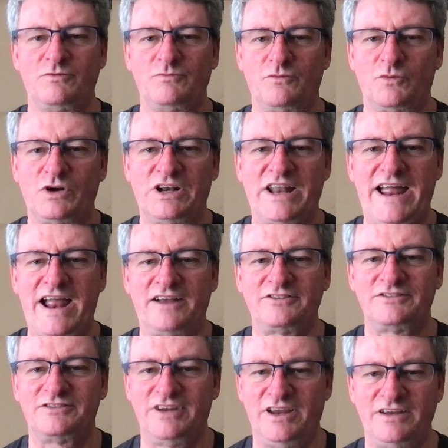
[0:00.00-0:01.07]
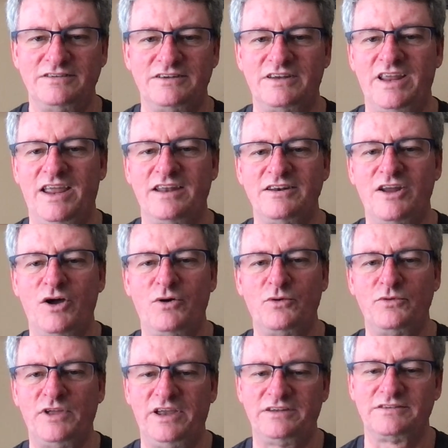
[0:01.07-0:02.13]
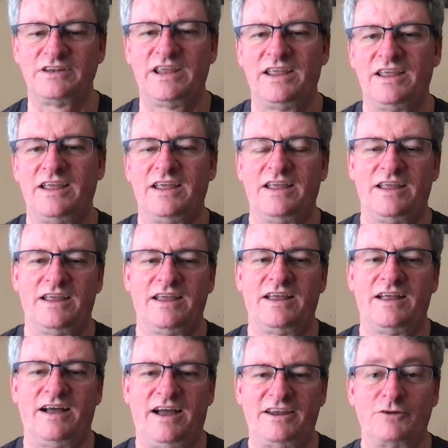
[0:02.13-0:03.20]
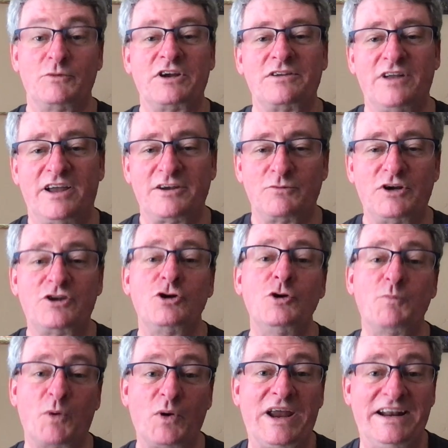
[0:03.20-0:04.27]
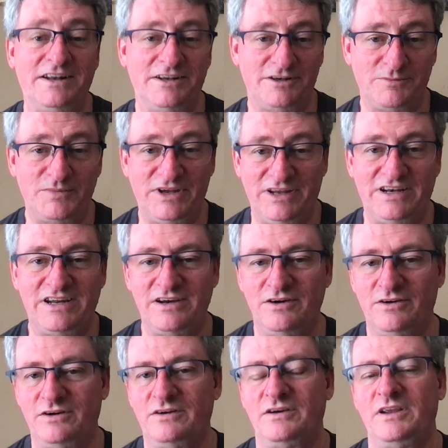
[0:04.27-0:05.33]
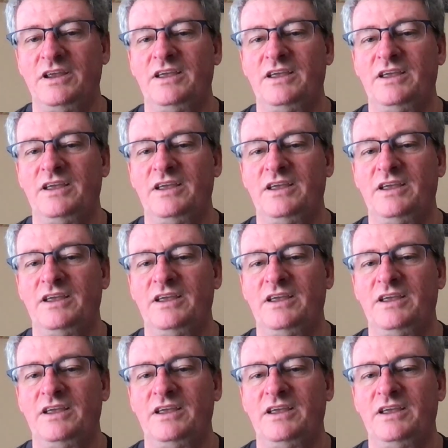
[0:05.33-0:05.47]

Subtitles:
relax and know that I can recuperate a little bit here.